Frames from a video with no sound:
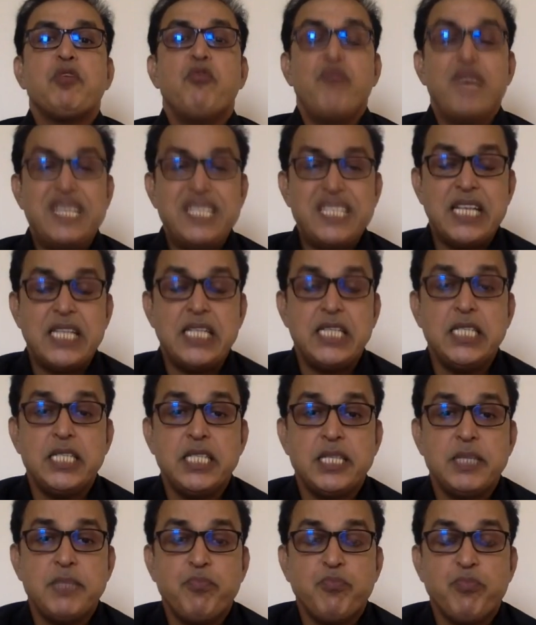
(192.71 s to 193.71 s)

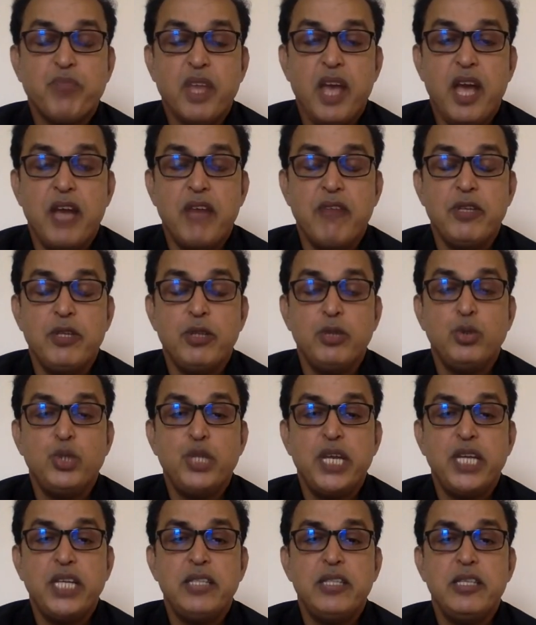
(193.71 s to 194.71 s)
vessels, and when you
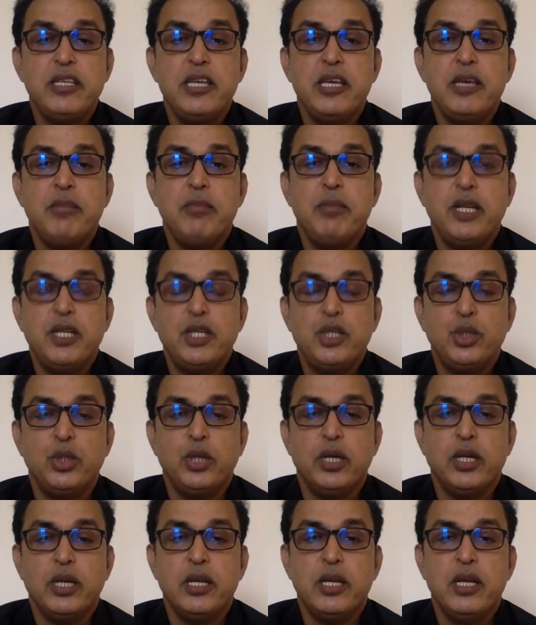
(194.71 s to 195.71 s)
check the blood
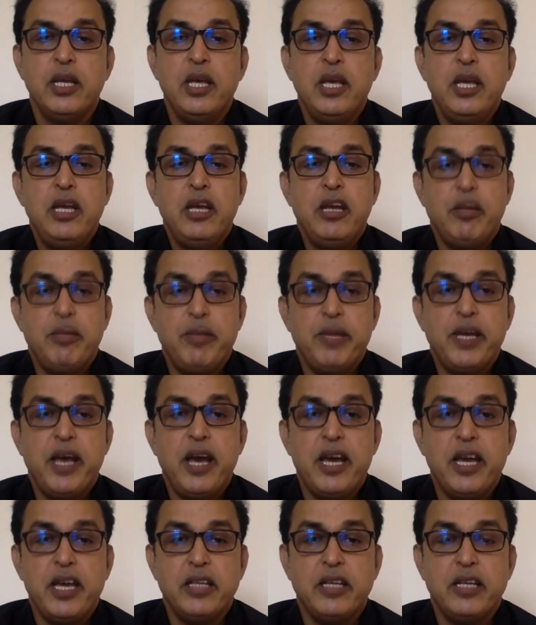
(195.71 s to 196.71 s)
sugar, it will be
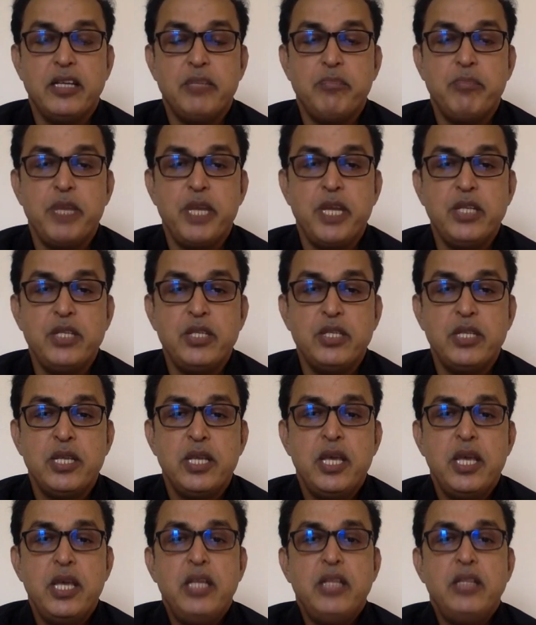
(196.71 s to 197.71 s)
high. That means
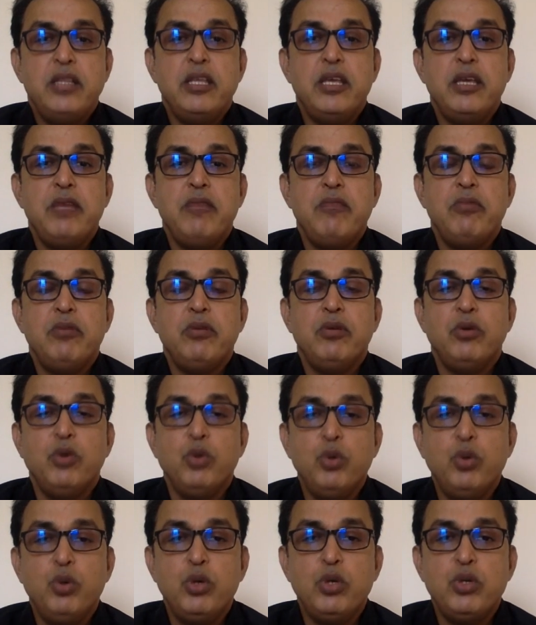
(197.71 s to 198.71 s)
the
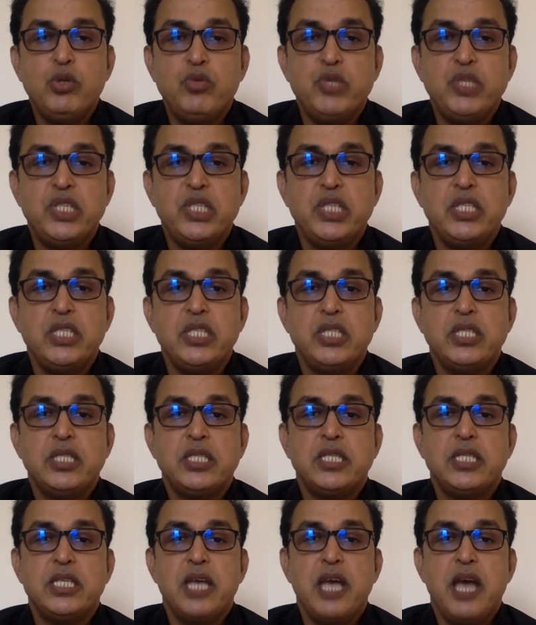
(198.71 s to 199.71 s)
glucose which
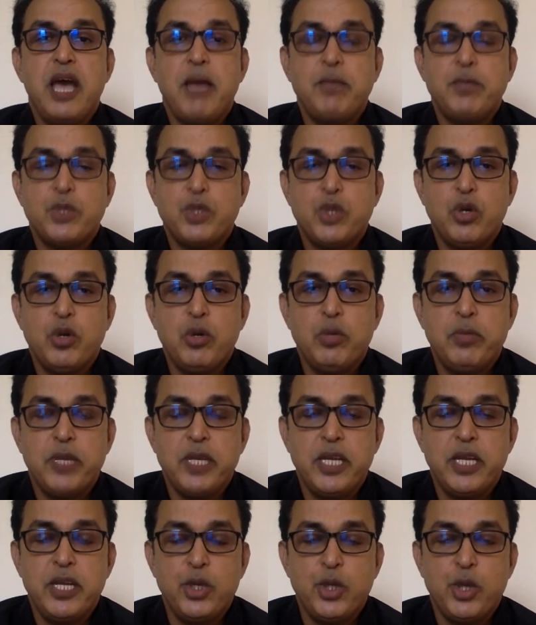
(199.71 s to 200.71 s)
is absorbed
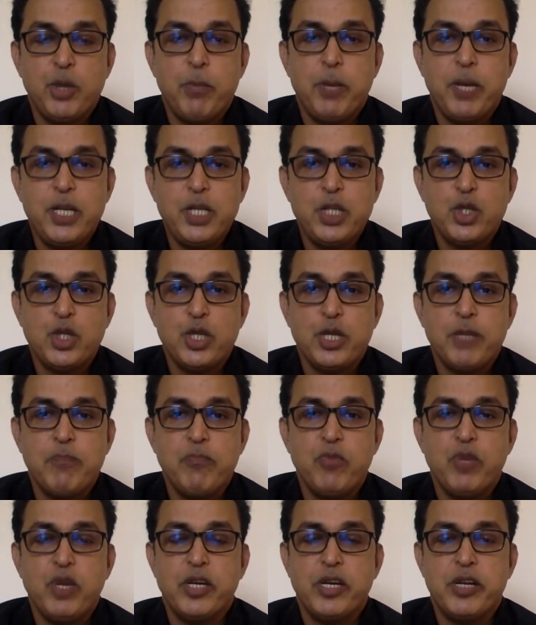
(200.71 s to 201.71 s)
into the
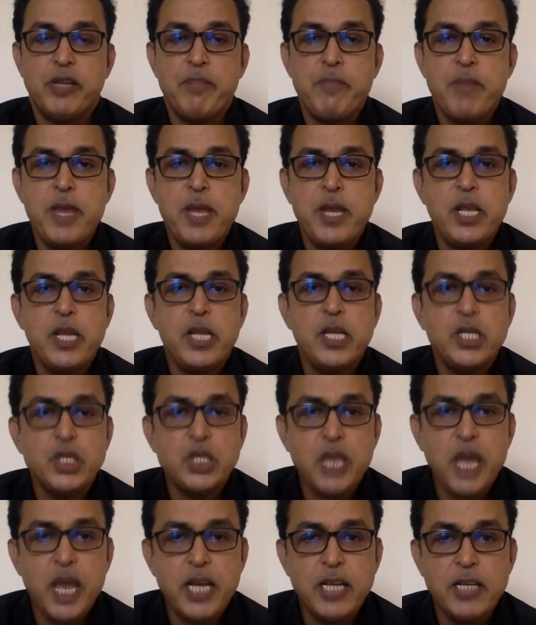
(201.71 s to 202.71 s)
bloodstream will remain
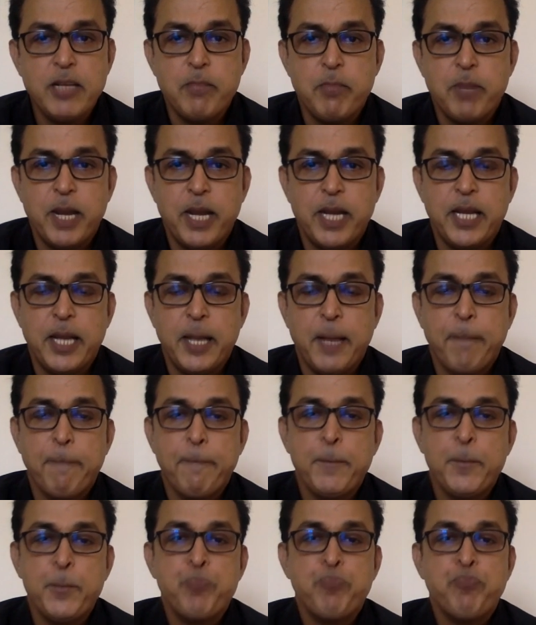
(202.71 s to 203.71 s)
inside the blood,
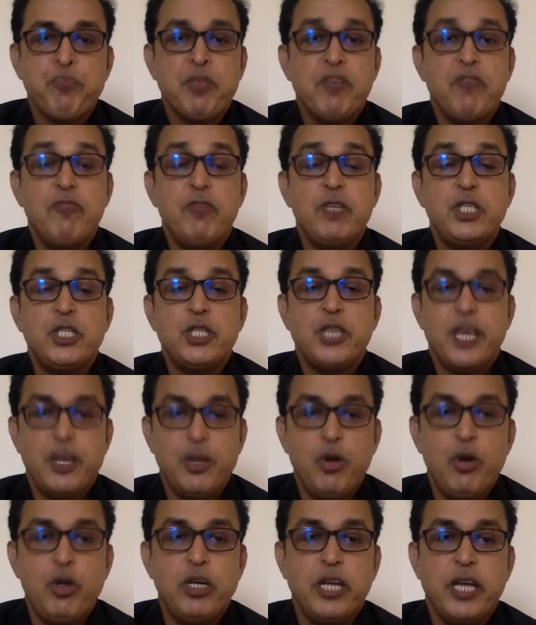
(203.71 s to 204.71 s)
which
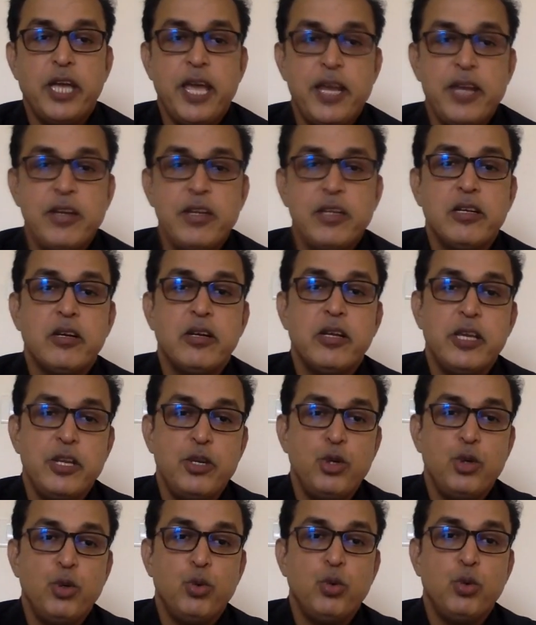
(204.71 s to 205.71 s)
cannot enter
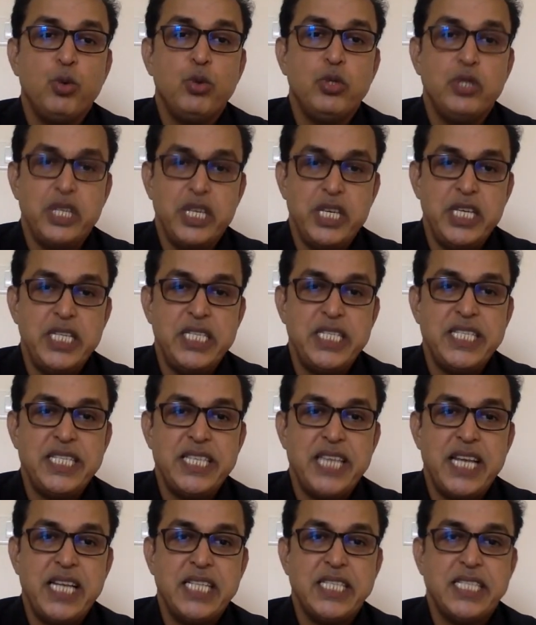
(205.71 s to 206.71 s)
into the
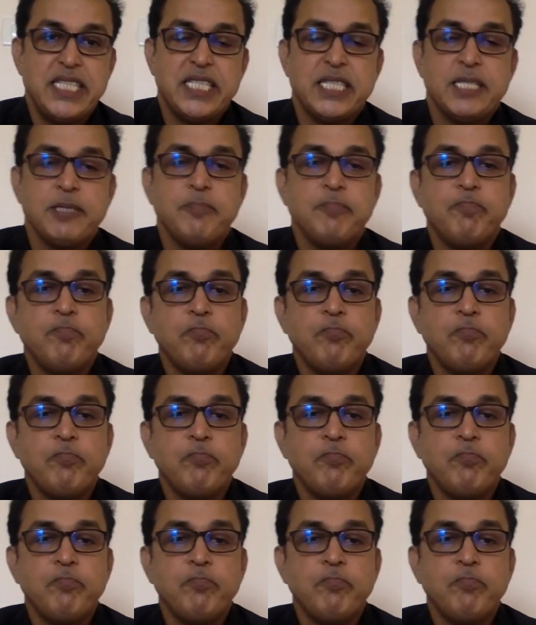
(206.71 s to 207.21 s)
cells.